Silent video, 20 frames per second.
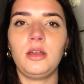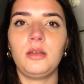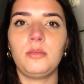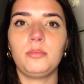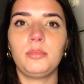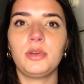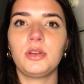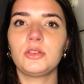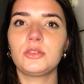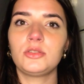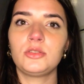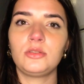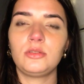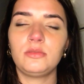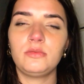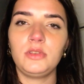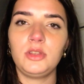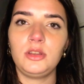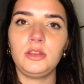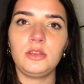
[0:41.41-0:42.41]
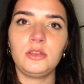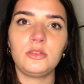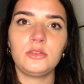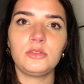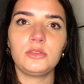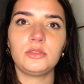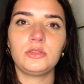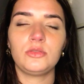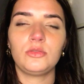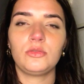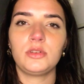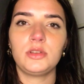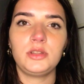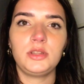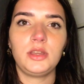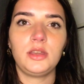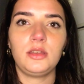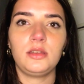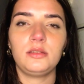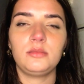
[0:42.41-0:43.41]
personal videos, story
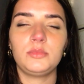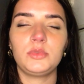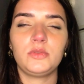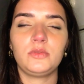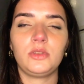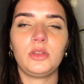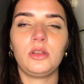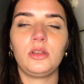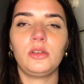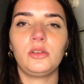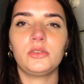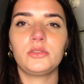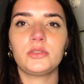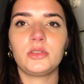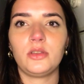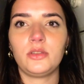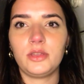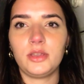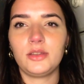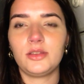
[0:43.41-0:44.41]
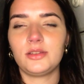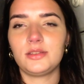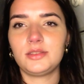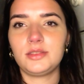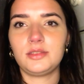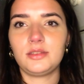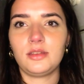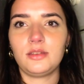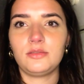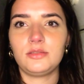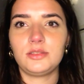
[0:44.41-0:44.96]
times, vlogs, all that good stuff.